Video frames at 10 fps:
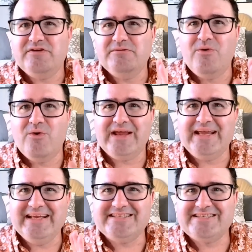give you
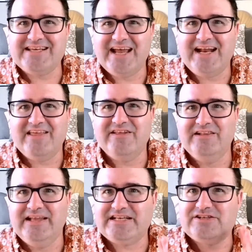more insight in
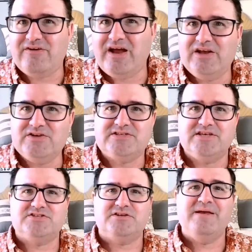the Linux file
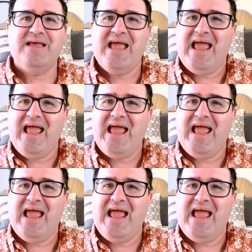system.